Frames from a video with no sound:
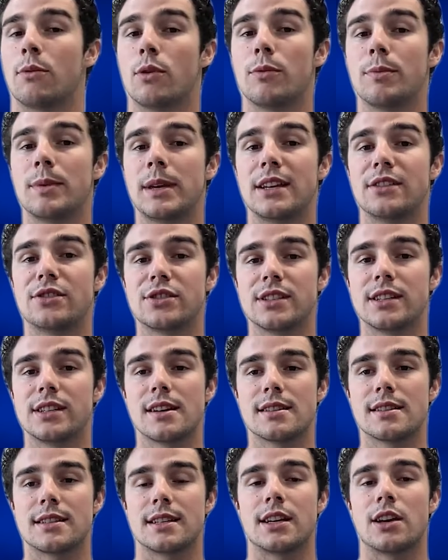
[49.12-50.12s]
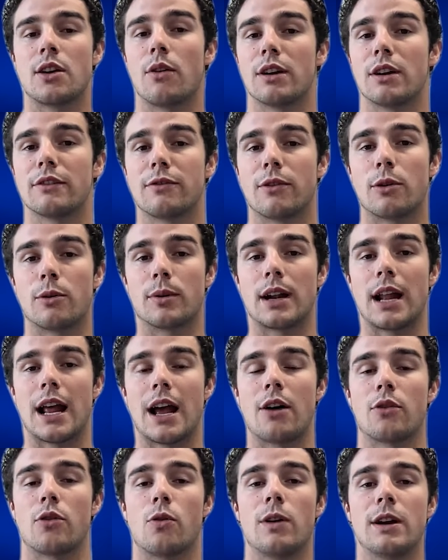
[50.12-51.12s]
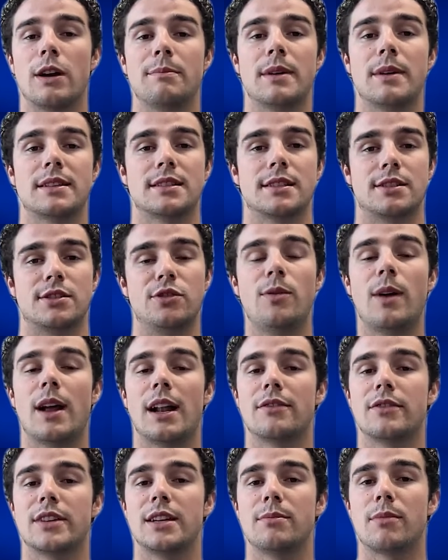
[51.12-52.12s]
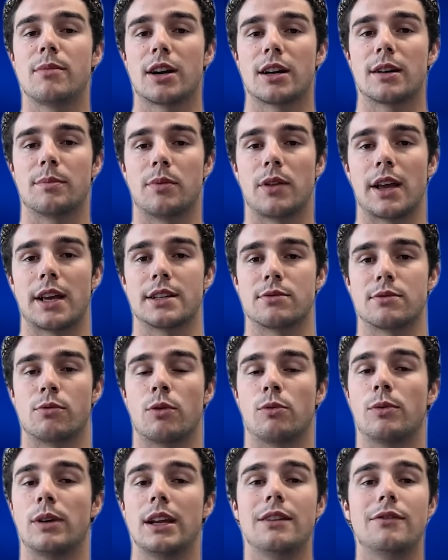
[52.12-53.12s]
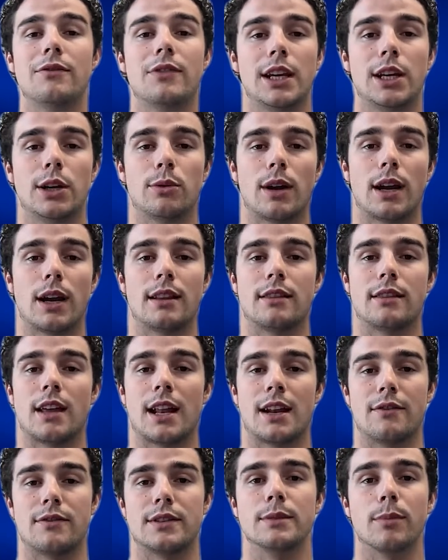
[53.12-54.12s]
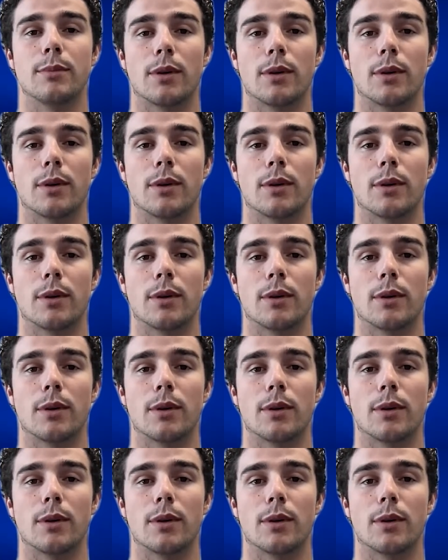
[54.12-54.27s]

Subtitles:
It will be interesting to see going forward how Coinbase's new NFT marketplace will reinvigorate the NFT